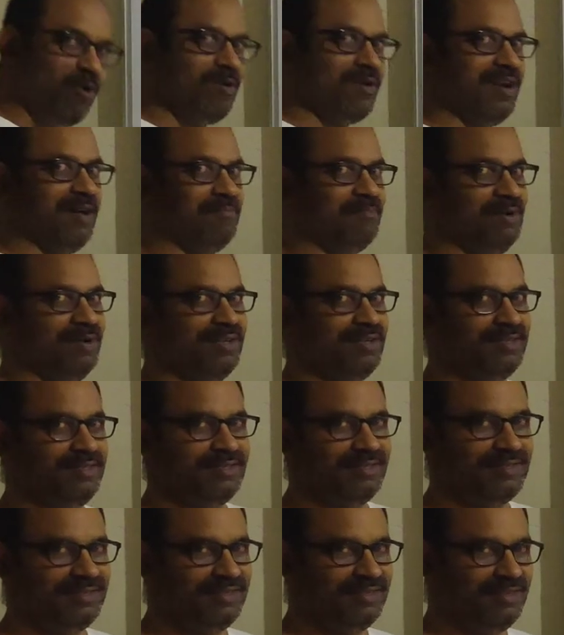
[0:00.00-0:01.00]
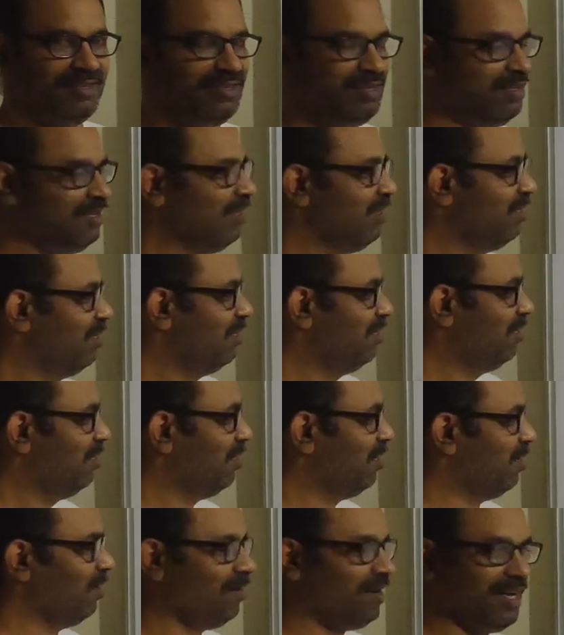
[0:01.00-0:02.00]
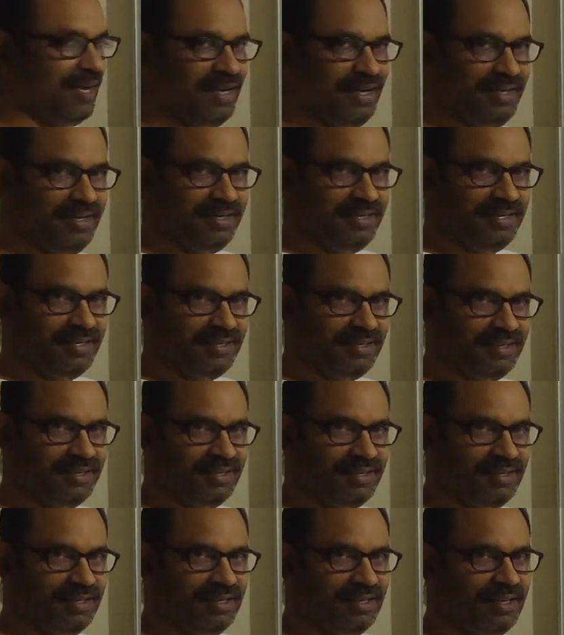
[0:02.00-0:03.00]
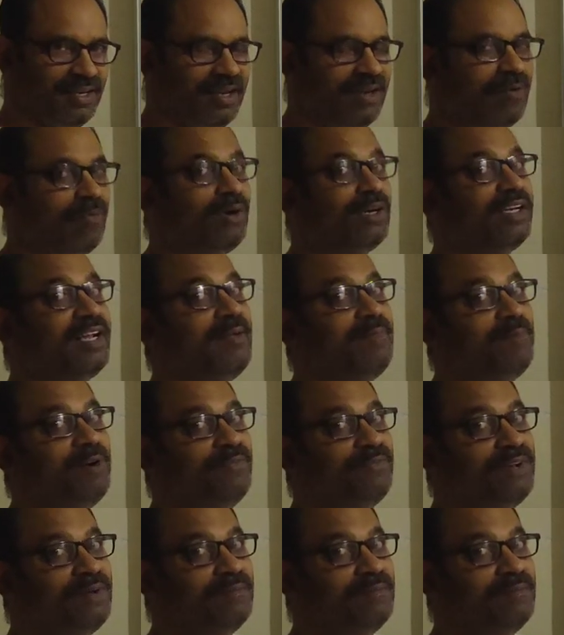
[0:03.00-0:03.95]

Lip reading: more numbers. Alright? What type of